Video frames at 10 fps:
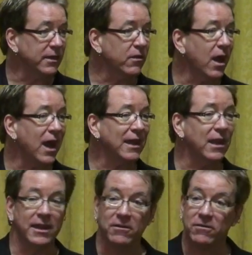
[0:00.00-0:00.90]
It's a
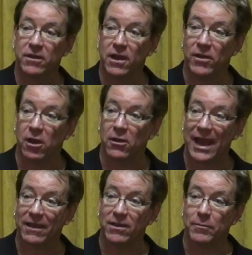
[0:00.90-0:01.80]
highlight of our
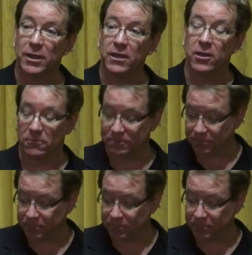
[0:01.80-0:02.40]
academic year.